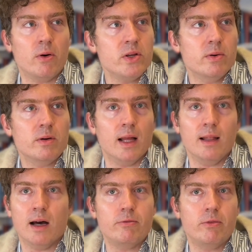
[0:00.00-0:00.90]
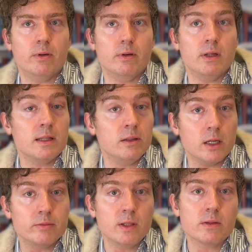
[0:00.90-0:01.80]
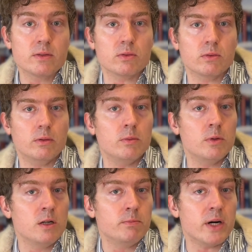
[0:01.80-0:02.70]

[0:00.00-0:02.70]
audio I love for novels or